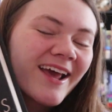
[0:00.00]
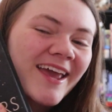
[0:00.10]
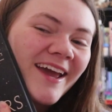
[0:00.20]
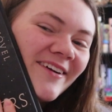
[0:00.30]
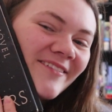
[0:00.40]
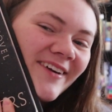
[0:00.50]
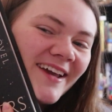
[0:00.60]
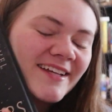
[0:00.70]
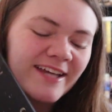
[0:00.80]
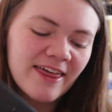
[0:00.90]
I can't
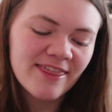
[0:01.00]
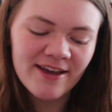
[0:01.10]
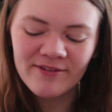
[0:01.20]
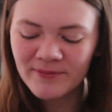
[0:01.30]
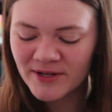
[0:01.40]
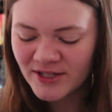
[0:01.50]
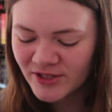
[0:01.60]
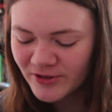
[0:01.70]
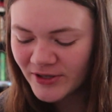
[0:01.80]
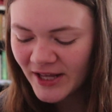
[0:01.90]
wait. I think what I'm gonna
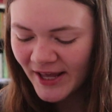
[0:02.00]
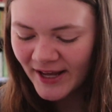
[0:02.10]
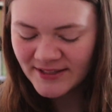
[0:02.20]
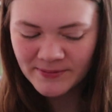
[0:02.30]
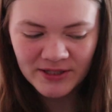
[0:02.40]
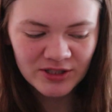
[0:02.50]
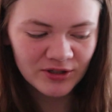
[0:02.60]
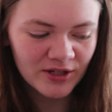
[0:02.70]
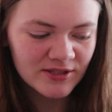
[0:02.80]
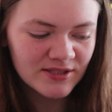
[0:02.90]
do is I'm gonna
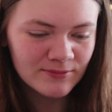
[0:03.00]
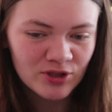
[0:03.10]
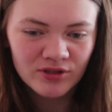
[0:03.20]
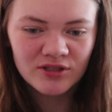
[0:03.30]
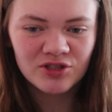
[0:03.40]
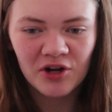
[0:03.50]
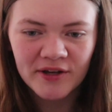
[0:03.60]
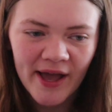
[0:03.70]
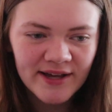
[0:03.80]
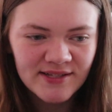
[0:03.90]
turn on some
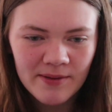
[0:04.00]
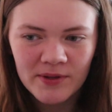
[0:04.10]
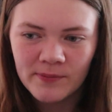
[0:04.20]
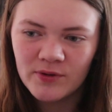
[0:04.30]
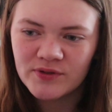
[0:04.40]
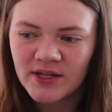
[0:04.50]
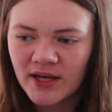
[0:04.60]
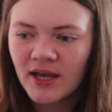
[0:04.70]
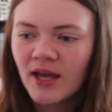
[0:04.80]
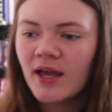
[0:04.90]
Dark Academia
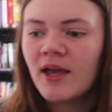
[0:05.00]
music.